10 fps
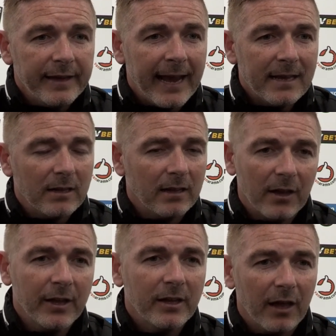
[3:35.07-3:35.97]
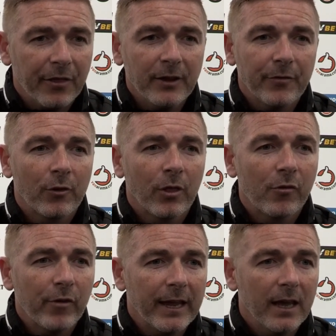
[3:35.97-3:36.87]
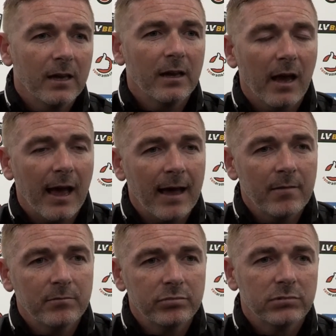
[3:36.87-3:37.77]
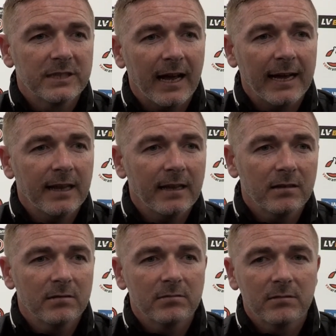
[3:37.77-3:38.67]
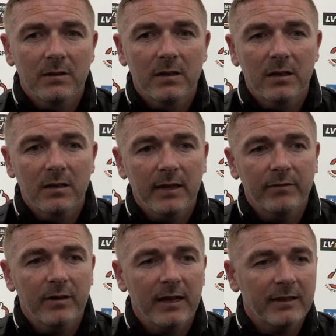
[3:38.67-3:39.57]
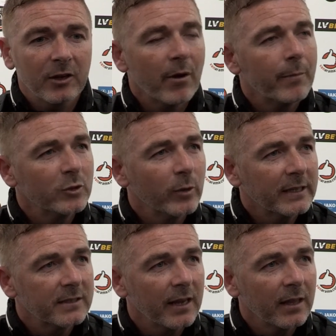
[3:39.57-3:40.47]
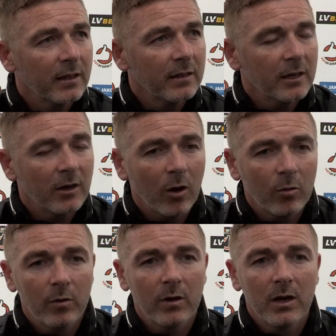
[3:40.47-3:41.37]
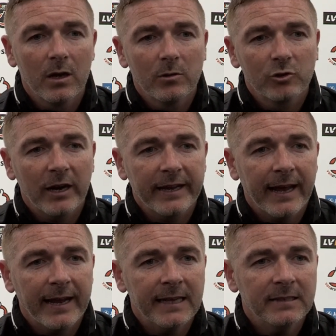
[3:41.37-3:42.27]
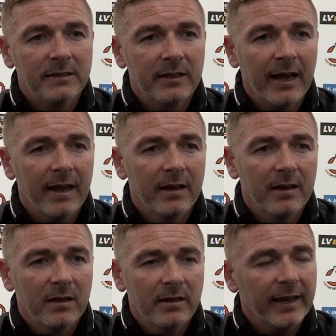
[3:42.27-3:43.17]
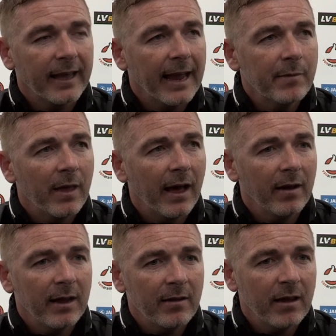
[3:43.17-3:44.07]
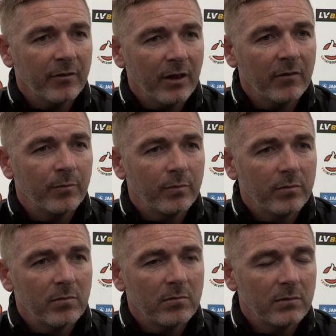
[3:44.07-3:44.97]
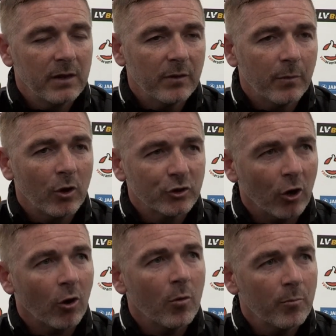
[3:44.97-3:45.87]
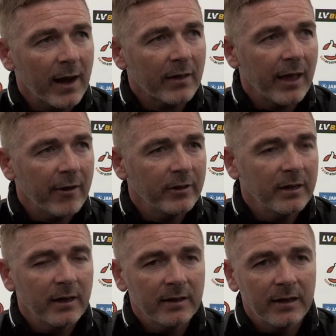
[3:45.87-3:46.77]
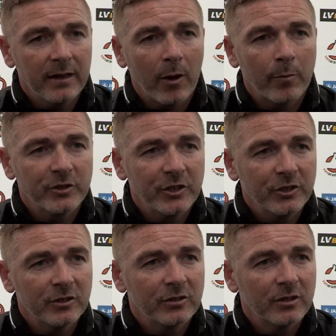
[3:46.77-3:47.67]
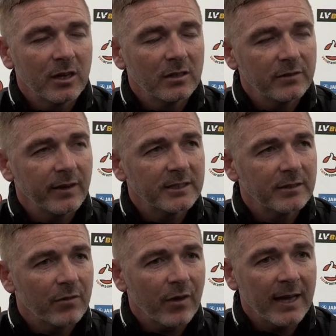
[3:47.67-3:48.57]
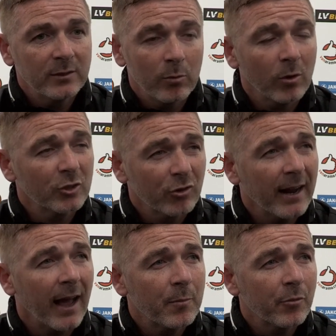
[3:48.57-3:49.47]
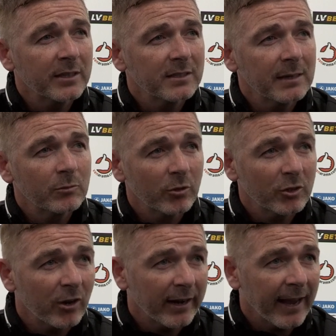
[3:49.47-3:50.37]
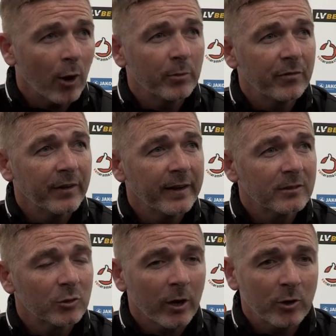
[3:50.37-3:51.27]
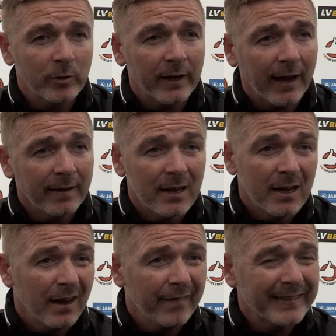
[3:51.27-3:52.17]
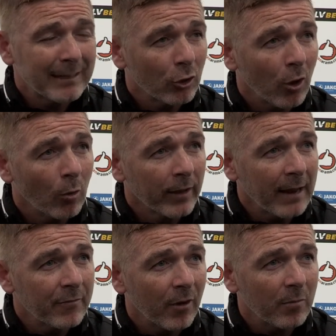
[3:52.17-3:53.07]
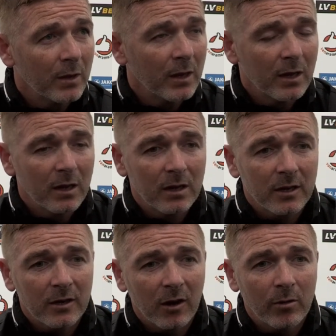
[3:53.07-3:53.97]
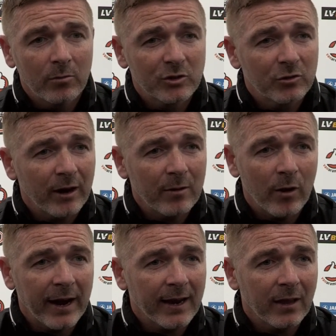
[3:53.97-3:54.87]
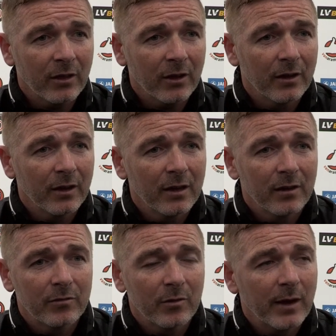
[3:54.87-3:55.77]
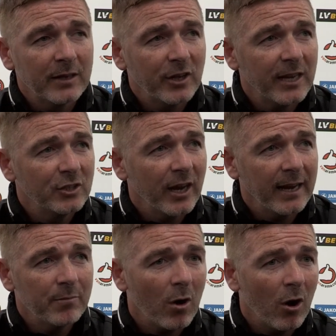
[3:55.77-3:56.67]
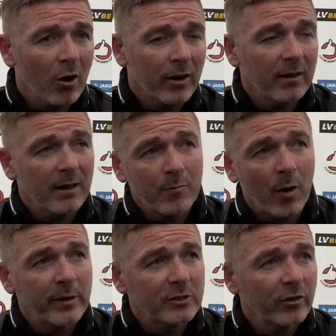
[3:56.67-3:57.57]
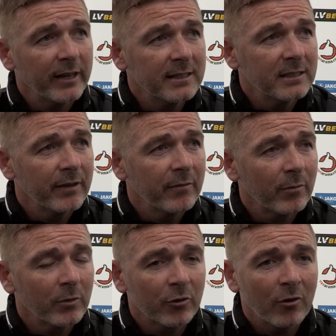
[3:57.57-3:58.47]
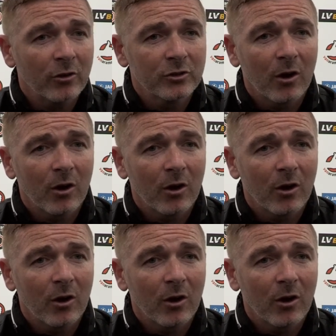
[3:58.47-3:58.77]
Yeah, I think the front three tonight, they had the grip between the teeth, you know, trying to get it into their game, that if the balls are going back there in the opposition's defensive thirds, we want to try and high press teams, we want to try and get up the field as quick as we can. And that's how the goal came from. You know, it was great work ethic from JJ, Mark, and then Bobby's on the ends of it from the cross.